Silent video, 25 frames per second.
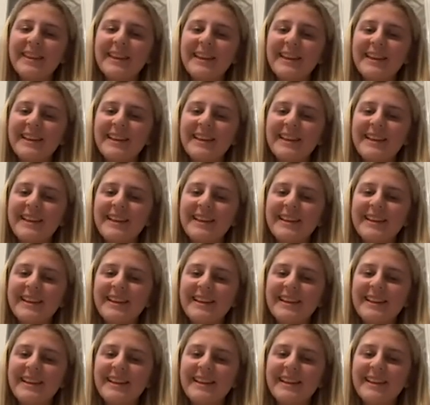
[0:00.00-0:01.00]

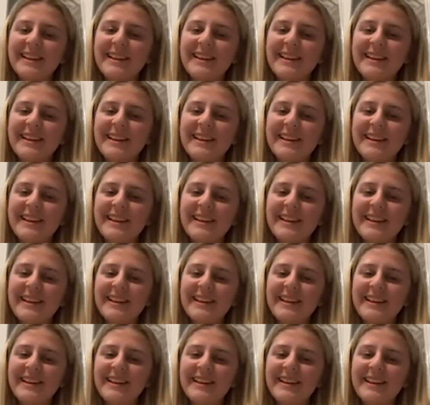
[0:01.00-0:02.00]

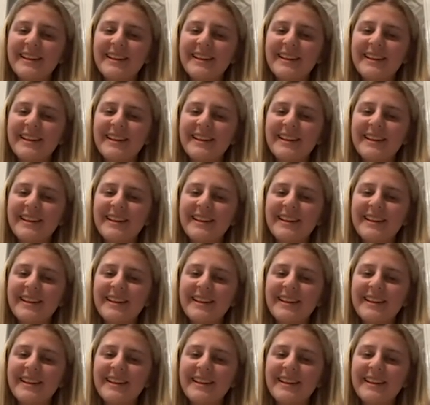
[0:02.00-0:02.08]
The person shown says nothing.